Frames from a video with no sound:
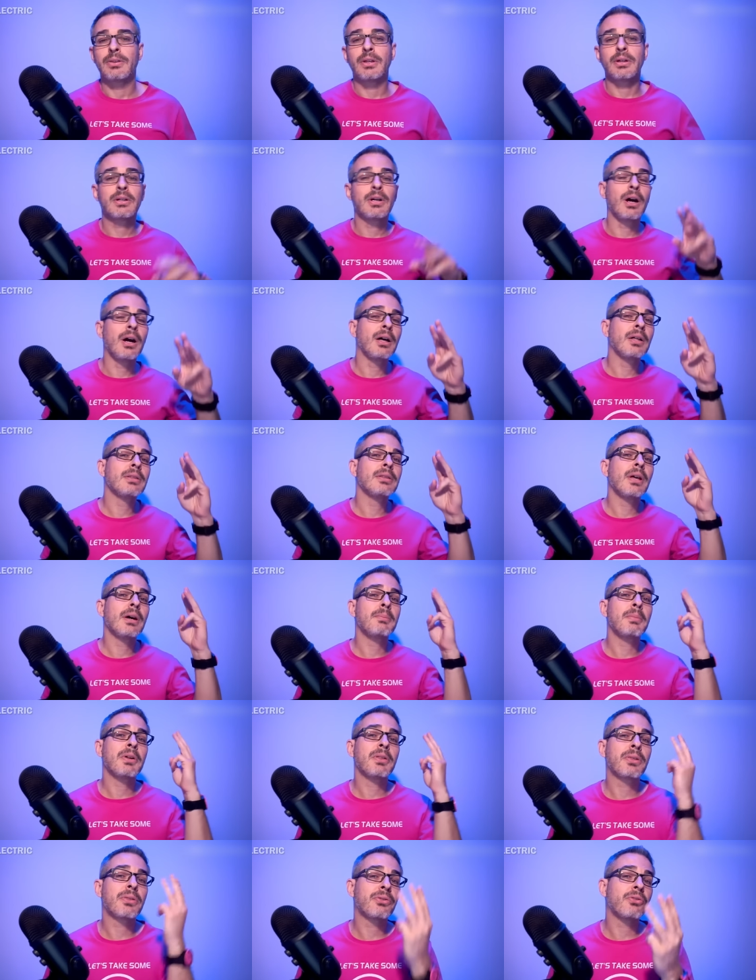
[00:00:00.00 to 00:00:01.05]
The con
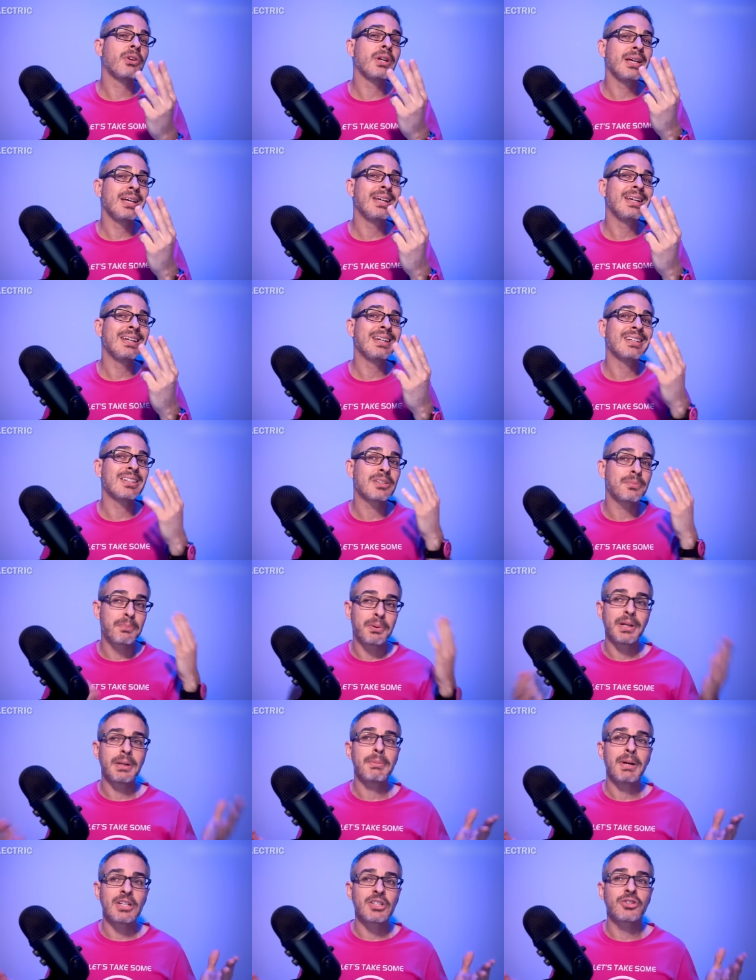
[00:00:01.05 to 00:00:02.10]
number three is
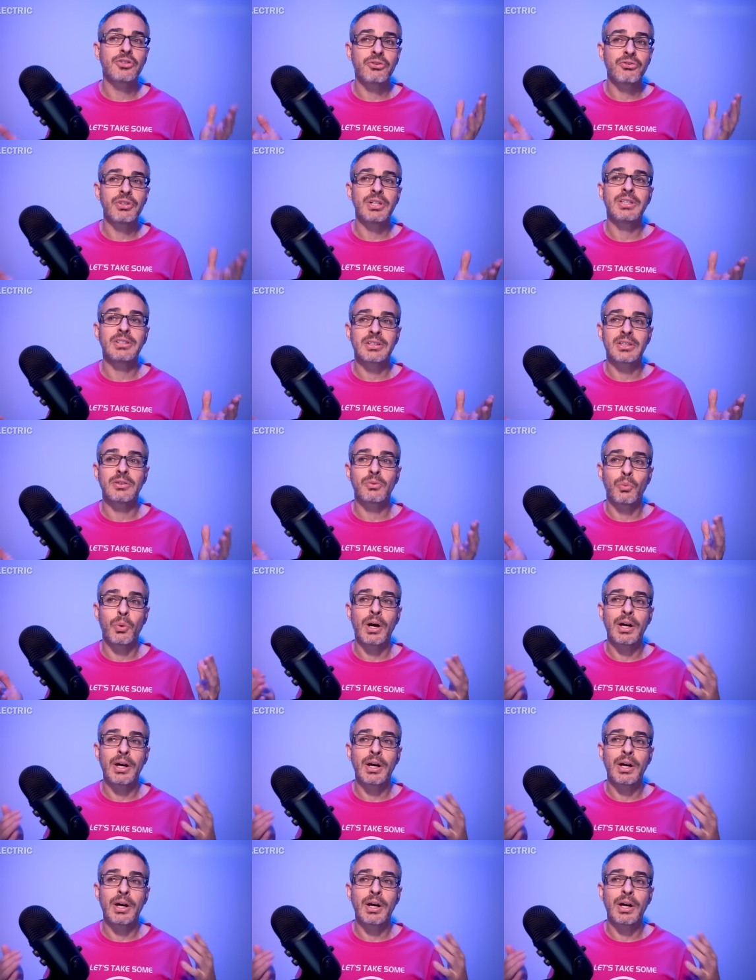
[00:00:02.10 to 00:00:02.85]
pretty much the reason